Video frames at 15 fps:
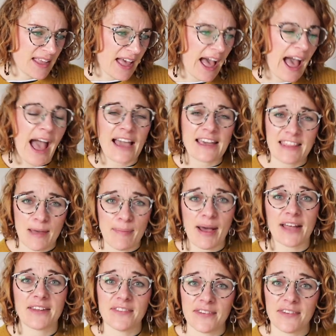hack their
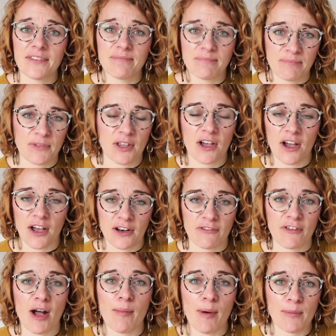patterns and kind
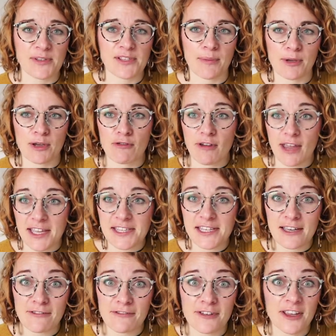of come up with something
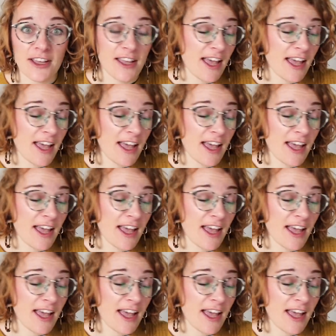creative.